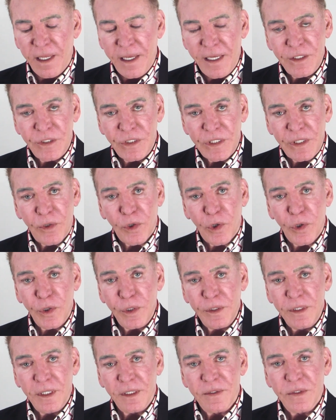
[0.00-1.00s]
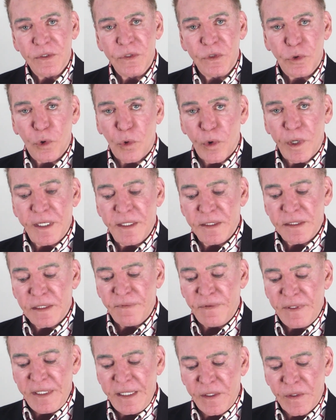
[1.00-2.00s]
and she heard stories
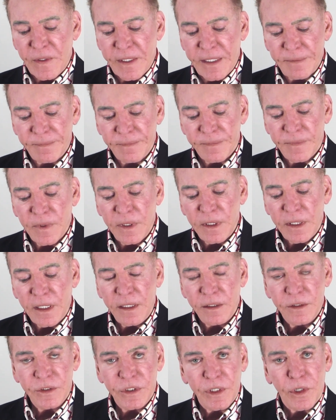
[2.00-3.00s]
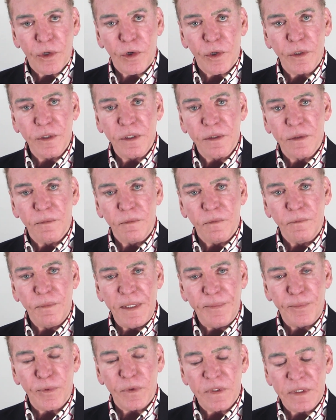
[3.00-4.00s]
of healing, and she heard
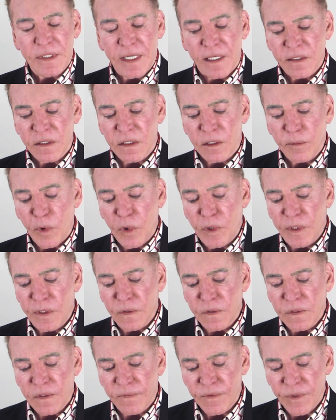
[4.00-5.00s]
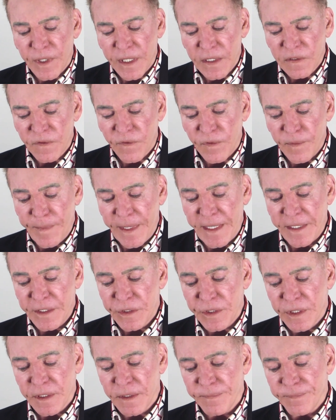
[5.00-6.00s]
people's testimonials of
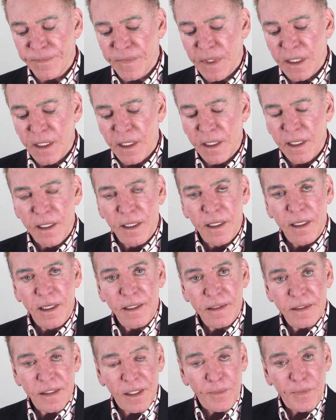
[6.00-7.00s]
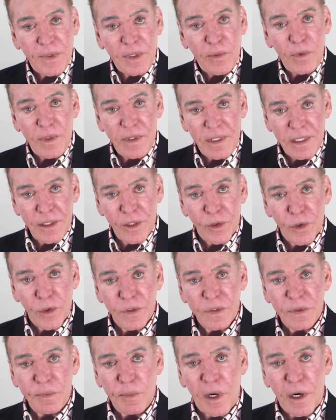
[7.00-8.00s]
transformation, and something within her
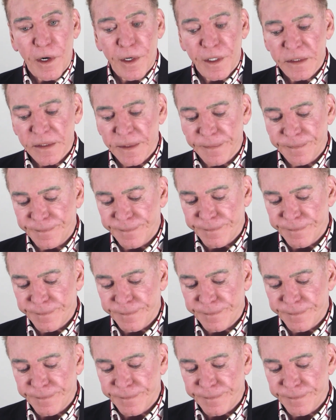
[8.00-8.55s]
sparked.